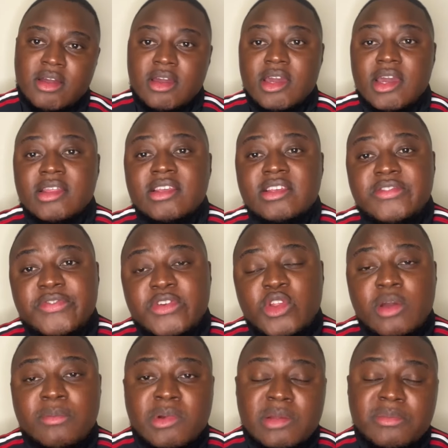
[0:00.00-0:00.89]
In this
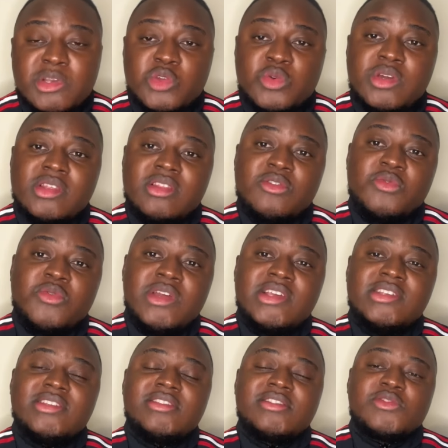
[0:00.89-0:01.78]
video, I'm going to be doing the
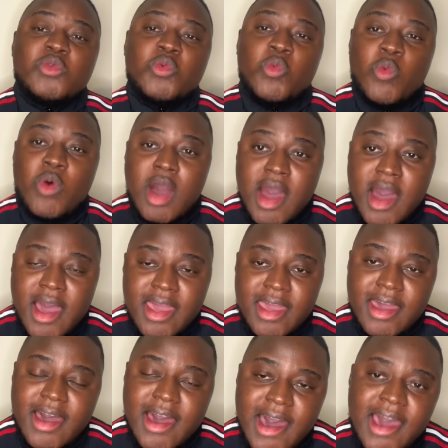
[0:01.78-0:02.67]
reasons
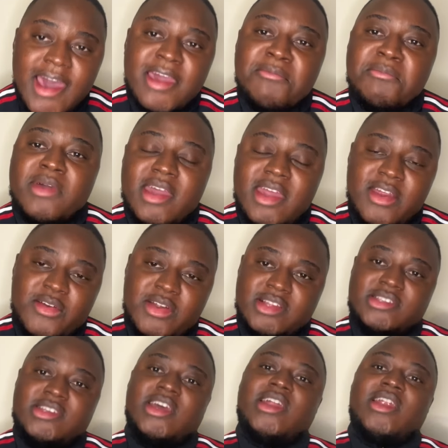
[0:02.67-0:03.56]
why I'm
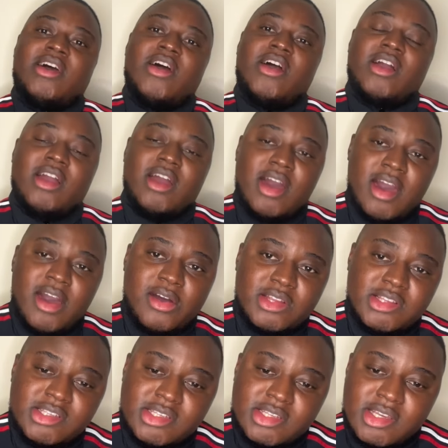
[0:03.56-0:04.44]
Erik ten Hag
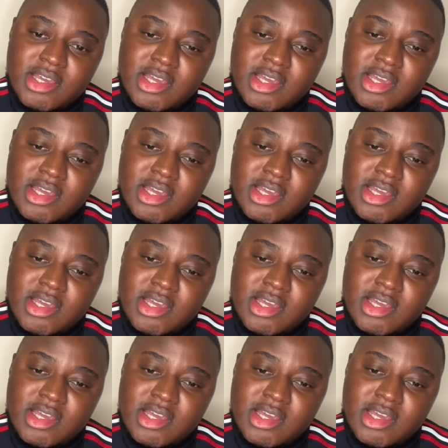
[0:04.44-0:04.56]
out.